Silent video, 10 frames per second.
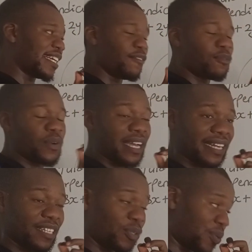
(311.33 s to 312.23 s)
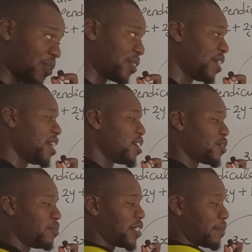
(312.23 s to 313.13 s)
if we are right or wrong.
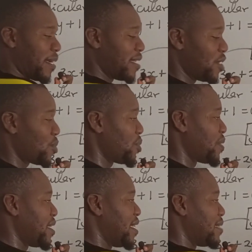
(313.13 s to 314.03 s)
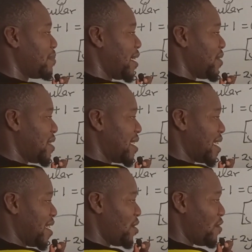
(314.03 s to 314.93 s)
So multiply these two gradients, minus
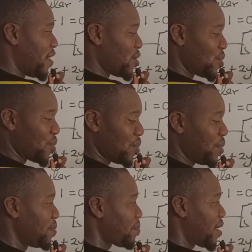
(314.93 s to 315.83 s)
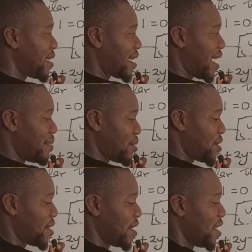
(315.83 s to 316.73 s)
3 over 2
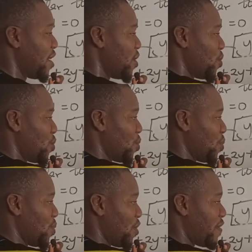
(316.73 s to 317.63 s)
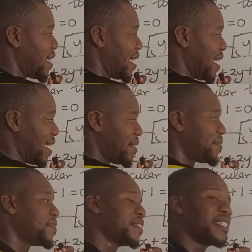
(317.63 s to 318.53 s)
times 2 over 3.
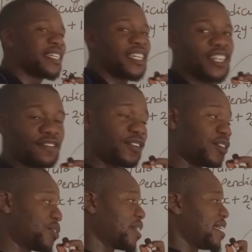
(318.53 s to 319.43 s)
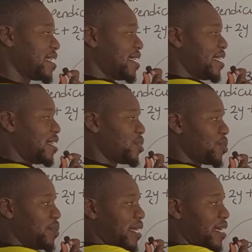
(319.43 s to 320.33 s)
Of course, you can see that
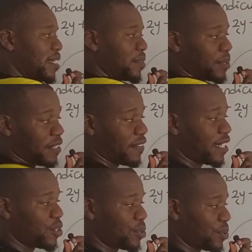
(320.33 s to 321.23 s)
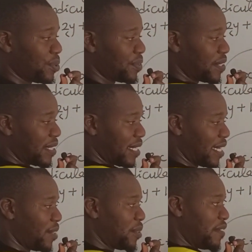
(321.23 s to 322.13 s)
2 will divide 2,
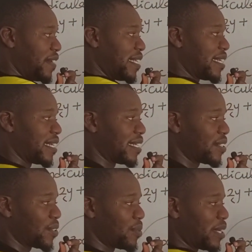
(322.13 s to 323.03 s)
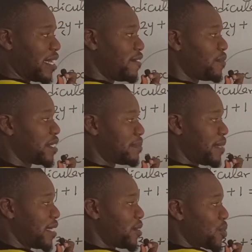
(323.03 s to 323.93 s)
3 will divide 3. So we are left with
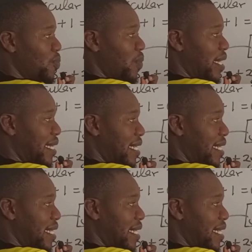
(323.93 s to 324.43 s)
minus 1.